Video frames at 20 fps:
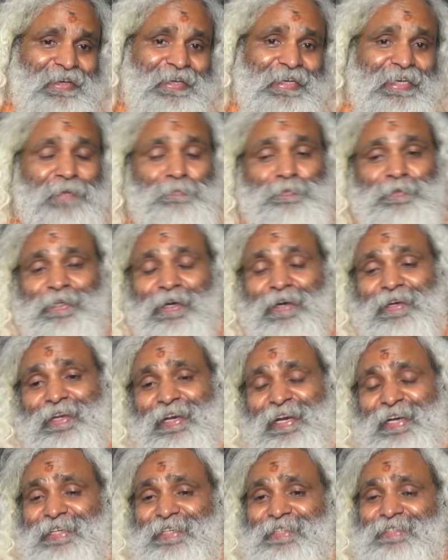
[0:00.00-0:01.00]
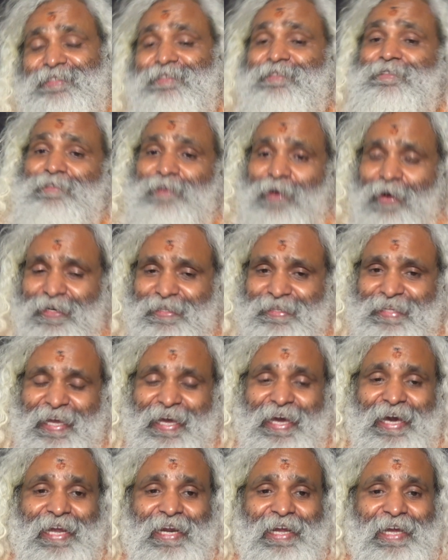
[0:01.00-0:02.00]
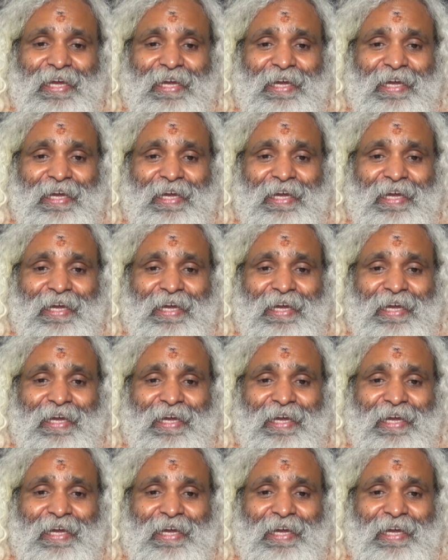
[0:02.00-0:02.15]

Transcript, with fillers: If chocolate is not there,